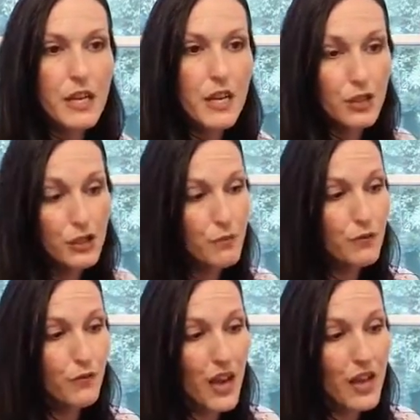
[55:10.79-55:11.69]
And just put
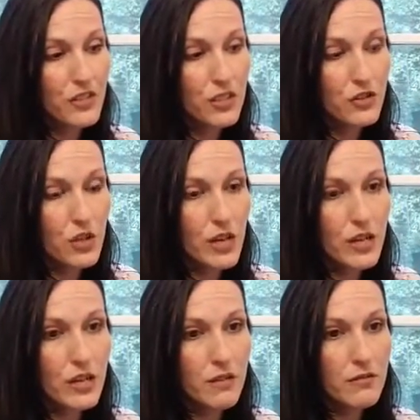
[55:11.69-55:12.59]
fasting
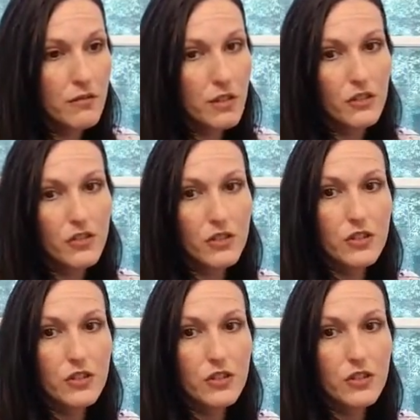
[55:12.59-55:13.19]
training, and I'll send